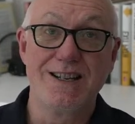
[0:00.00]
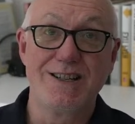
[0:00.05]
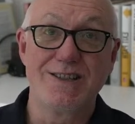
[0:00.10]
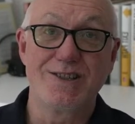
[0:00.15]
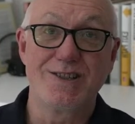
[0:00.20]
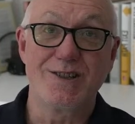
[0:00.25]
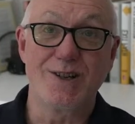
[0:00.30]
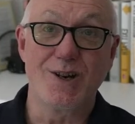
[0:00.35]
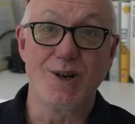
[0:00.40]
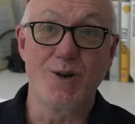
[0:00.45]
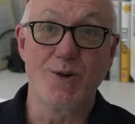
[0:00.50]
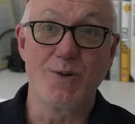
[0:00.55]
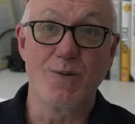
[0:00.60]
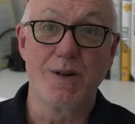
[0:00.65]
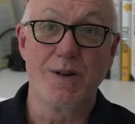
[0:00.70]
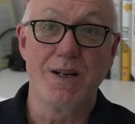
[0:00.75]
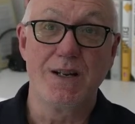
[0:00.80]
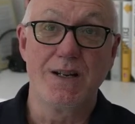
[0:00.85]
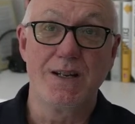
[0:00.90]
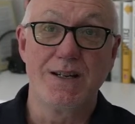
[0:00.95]

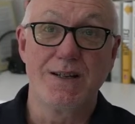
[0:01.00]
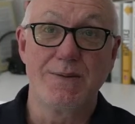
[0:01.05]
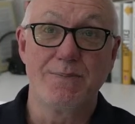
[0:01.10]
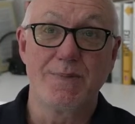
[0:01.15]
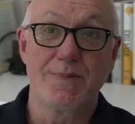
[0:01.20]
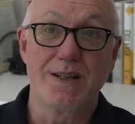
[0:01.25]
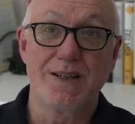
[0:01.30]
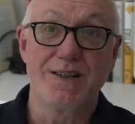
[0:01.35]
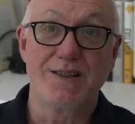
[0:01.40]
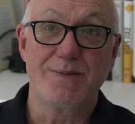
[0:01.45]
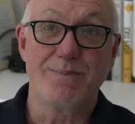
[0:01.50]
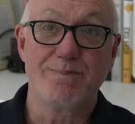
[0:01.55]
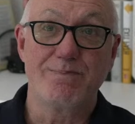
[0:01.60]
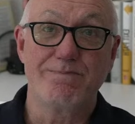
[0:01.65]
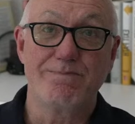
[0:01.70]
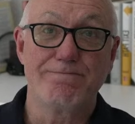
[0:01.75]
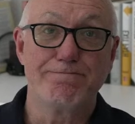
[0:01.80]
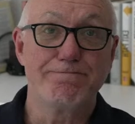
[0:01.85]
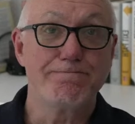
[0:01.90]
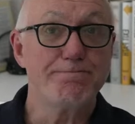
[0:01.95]
So
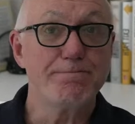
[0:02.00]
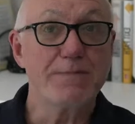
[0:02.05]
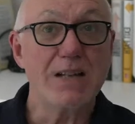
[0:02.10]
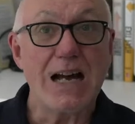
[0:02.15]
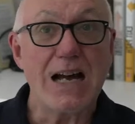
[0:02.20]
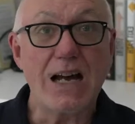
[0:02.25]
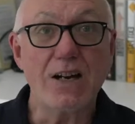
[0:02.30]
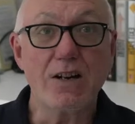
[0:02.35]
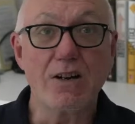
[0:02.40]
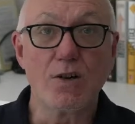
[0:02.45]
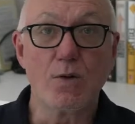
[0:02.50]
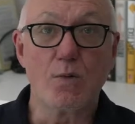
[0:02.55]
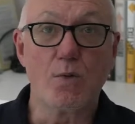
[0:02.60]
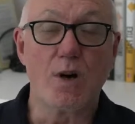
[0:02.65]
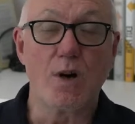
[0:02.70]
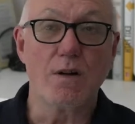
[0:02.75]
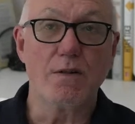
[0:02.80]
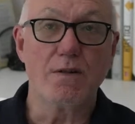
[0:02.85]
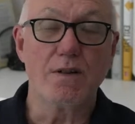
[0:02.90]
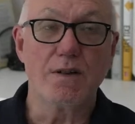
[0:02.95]
I don't know
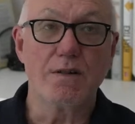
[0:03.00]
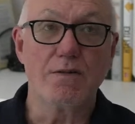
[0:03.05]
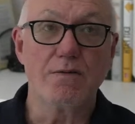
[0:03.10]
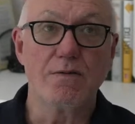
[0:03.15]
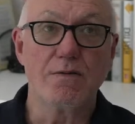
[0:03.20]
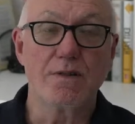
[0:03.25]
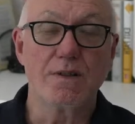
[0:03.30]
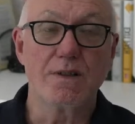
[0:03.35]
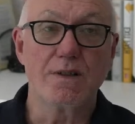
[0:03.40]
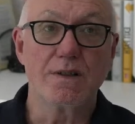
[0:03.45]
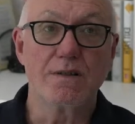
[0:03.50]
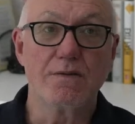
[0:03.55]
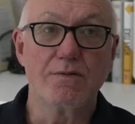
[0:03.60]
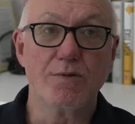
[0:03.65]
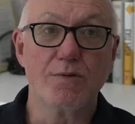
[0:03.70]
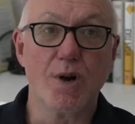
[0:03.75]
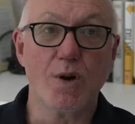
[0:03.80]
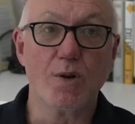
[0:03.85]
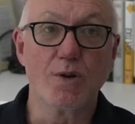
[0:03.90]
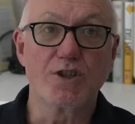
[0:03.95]
what
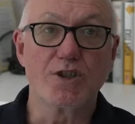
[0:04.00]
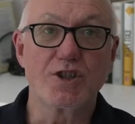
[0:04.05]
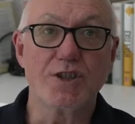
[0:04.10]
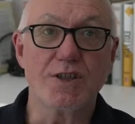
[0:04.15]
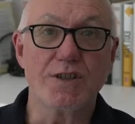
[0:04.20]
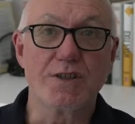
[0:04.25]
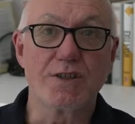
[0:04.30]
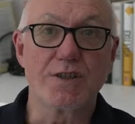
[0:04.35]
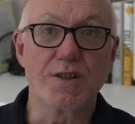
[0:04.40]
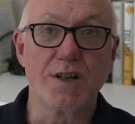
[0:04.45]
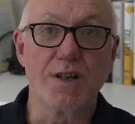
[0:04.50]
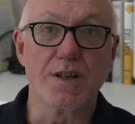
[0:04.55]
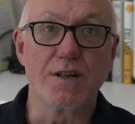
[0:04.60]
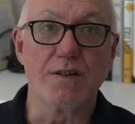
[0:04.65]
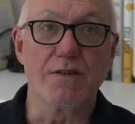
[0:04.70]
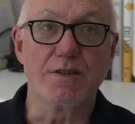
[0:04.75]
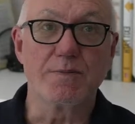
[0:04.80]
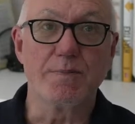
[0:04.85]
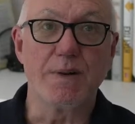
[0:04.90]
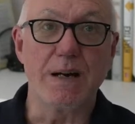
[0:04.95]
role she
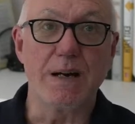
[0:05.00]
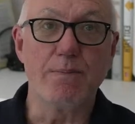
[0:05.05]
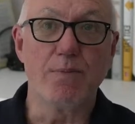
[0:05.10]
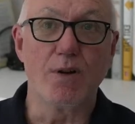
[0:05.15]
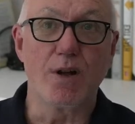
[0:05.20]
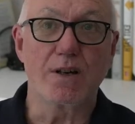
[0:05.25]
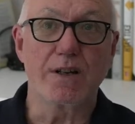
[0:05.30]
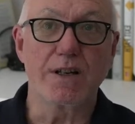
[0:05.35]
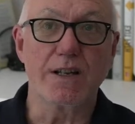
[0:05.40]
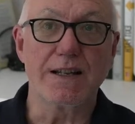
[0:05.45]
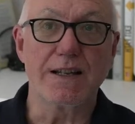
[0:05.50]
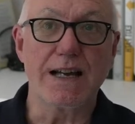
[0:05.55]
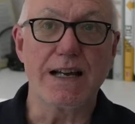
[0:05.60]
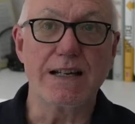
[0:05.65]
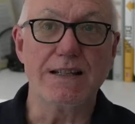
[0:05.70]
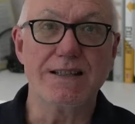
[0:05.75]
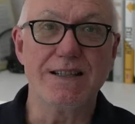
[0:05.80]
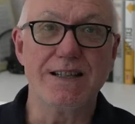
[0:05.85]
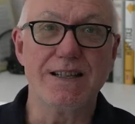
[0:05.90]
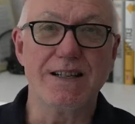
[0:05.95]
serves by blocking
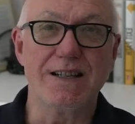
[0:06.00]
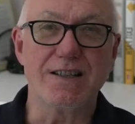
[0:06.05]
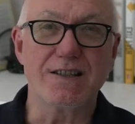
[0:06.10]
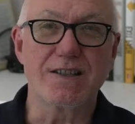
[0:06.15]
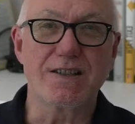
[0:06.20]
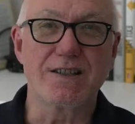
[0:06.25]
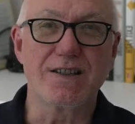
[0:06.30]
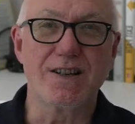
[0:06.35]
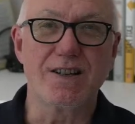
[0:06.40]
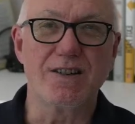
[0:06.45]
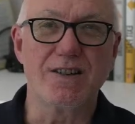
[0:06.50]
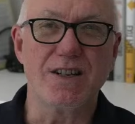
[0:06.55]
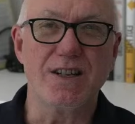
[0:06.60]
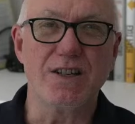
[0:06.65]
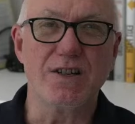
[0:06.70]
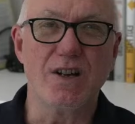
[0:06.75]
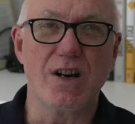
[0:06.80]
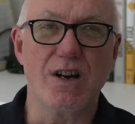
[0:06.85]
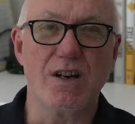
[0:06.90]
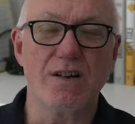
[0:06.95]
that deal. It's certainly
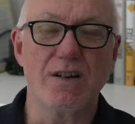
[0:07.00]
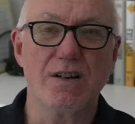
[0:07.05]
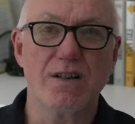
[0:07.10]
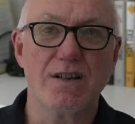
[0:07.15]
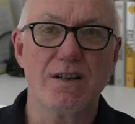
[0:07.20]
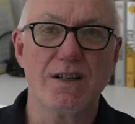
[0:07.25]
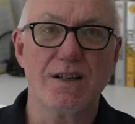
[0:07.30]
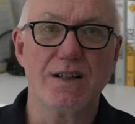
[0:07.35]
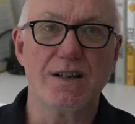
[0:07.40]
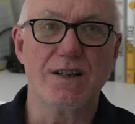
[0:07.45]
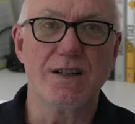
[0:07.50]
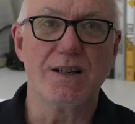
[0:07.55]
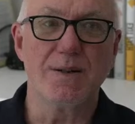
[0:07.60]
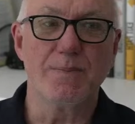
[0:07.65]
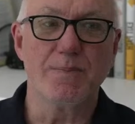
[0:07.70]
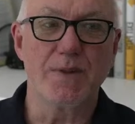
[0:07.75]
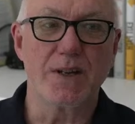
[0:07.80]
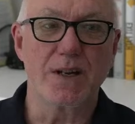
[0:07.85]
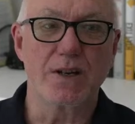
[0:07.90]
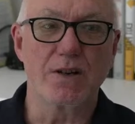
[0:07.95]
not
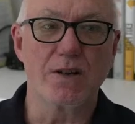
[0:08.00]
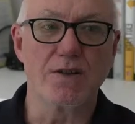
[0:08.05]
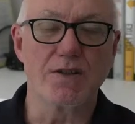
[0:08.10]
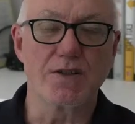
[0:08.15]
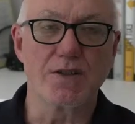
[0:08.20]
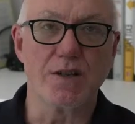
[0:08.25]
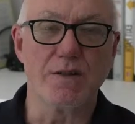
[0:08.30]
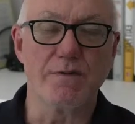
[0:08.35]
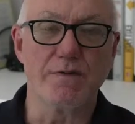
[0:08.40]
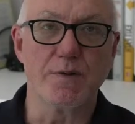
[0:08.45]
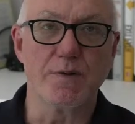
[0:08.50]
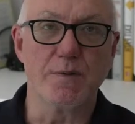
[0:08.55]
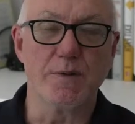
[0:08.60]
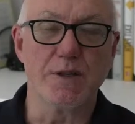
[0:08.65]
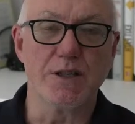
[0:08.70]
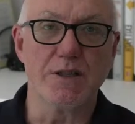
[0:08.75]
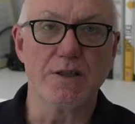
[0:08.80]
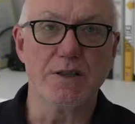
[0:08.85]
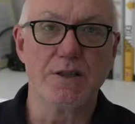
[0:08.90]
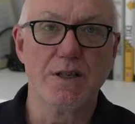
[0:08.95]
a concern from
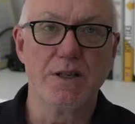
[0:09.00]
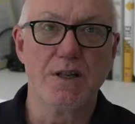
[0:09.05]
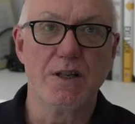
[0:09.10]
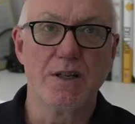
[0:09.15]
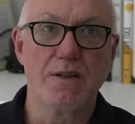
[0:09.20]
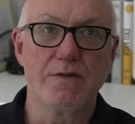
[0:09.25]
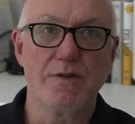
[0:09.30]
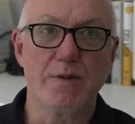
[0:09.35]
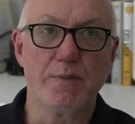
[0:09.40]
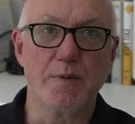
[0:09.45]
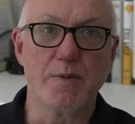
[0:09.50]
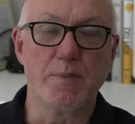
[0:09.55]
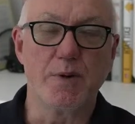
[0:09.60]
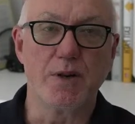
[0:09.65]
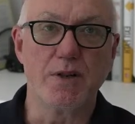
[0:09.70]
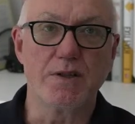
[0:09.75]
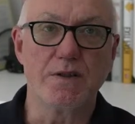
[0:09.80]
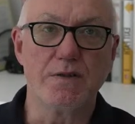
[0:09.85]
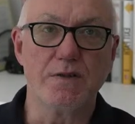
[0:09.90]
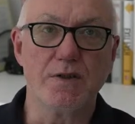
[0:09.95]
the
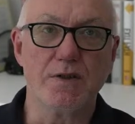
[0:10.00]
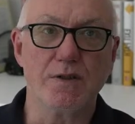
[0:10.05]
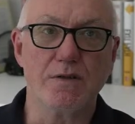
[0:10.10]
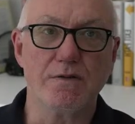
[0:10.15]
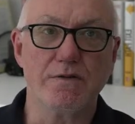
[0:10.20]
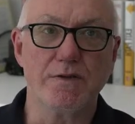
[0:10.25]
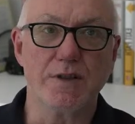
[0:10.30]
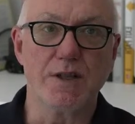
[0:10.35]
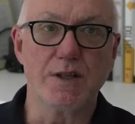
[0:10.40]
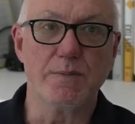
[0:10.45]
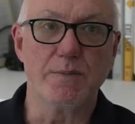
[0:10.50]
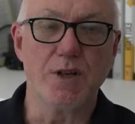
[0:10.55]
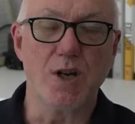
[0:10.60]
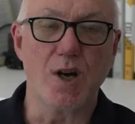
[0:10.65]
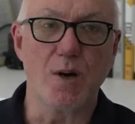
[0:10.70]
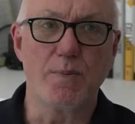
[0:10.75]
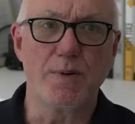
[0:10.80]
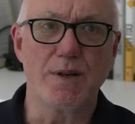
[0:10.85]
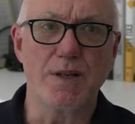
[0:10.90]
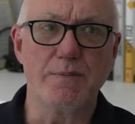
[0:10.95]
point of view of
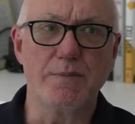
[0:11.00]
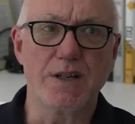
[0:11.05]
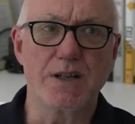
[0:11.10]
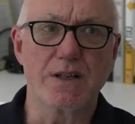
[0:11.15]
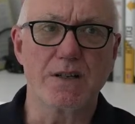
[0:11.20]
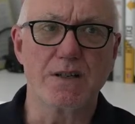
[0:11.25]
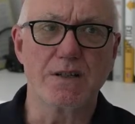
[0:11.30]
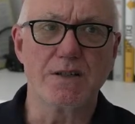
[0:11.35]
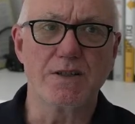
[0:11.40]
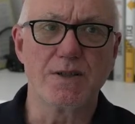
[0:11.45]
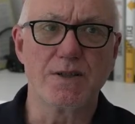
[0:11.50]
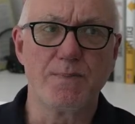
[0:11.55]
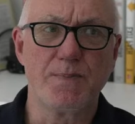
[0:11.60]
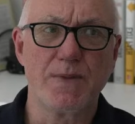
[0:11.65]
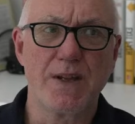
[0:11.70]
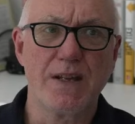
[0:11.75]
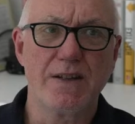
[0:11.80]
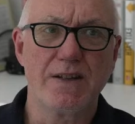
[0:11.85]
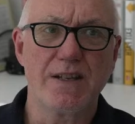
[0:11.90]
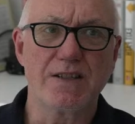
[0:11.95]
monopoly, because
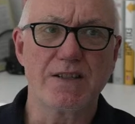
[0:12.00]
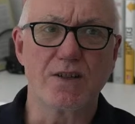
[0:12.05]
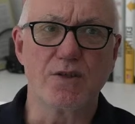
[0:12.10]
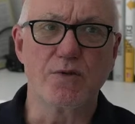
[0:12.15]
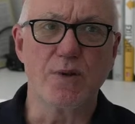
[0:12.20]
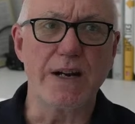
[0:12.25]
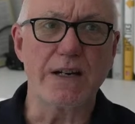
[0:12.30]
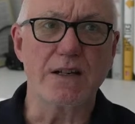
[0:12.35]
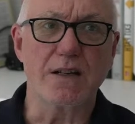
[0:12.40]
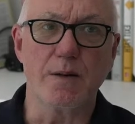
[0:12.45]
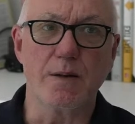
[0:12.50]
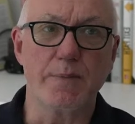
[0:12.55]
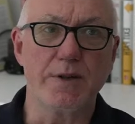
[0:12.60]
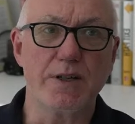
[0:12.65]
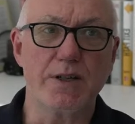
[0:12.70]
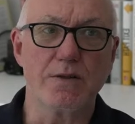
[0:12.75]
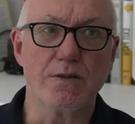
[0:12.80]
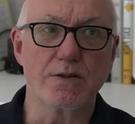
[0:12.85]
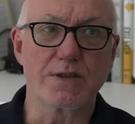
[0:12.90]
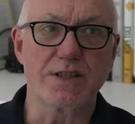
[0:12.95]
there's a great company
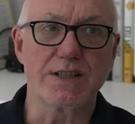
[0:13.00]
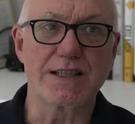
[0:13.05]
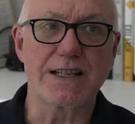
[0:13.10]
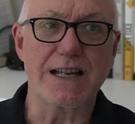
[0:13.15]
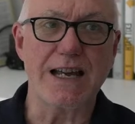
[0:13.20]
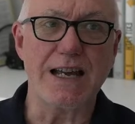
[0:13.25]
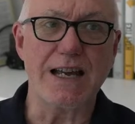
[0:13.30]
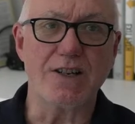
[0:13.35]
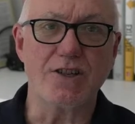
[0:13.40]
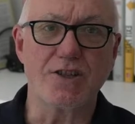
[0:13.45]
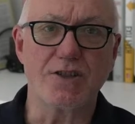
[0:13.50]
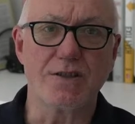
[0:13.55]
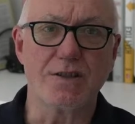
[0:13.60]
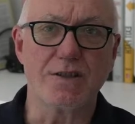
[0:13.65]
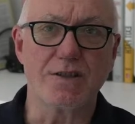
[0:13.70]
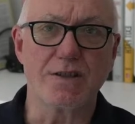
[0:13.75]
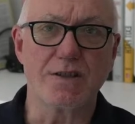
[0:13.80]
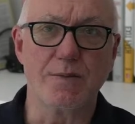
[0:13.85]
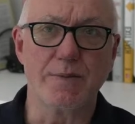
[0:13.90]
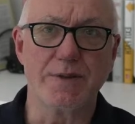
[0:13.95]
called Sketch
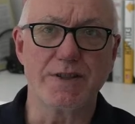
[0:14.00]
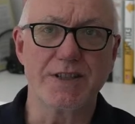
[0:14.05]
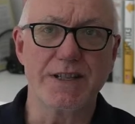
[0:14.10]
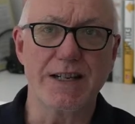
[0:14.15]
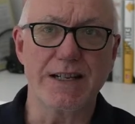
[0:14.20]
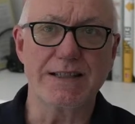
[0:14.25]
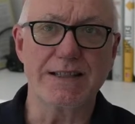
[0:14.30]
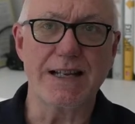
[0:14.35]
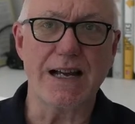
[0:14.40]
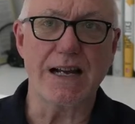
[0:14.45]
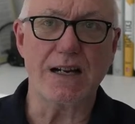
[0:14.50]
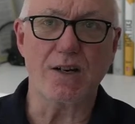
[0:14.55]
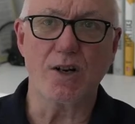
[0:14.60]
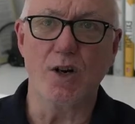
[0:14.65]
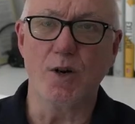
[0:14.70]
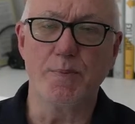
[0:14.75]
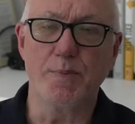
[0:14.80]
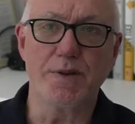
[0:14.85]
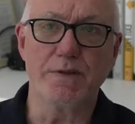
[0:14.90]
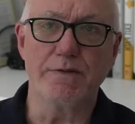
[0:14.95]
that's almost an exact
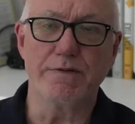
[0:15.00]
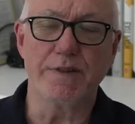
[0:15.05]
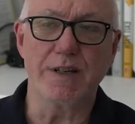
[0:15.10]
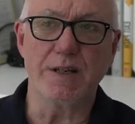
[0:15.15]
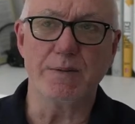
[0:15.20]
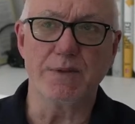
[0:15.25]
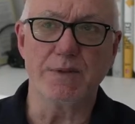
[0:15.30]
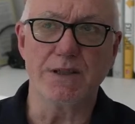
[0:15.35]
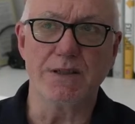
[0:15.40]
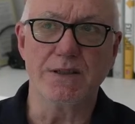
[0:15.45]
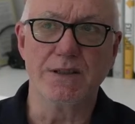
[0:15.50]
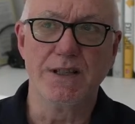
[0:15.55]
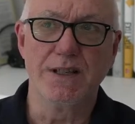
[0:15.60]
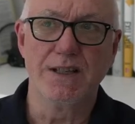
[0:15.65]
copy of Figma